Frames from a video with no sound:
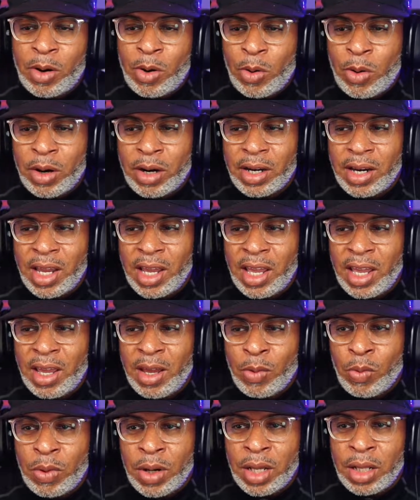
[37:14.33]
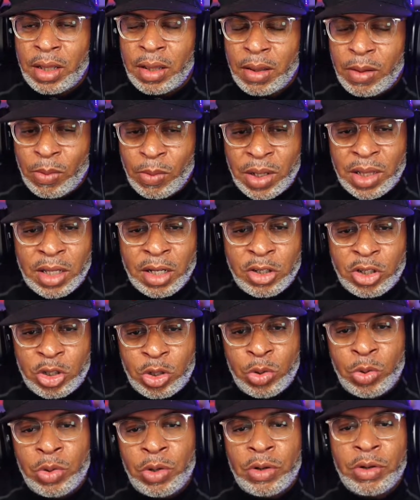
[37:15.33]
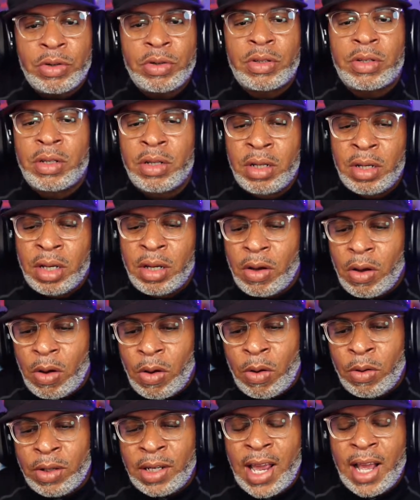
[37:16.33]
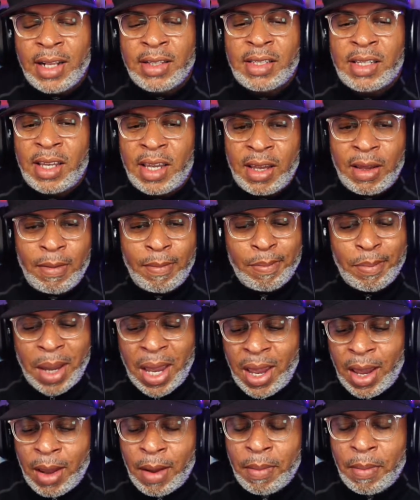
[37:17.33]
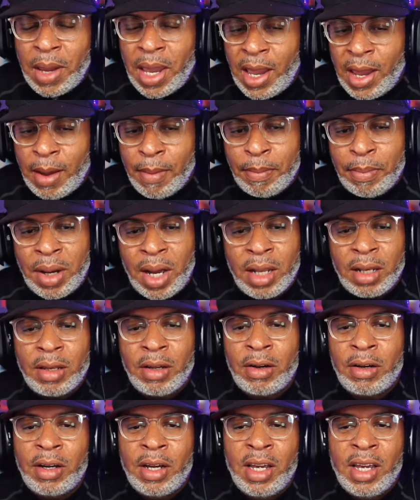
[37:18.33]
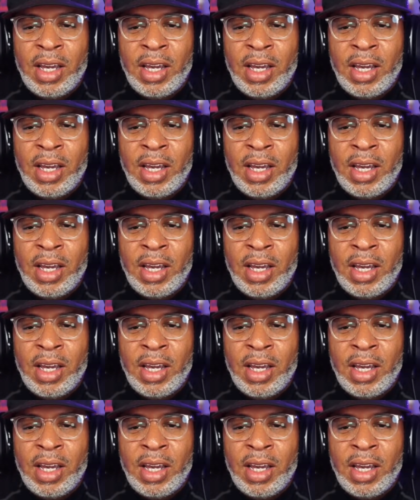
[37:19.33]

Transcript: court with the shooters on that team, Bam and Butler.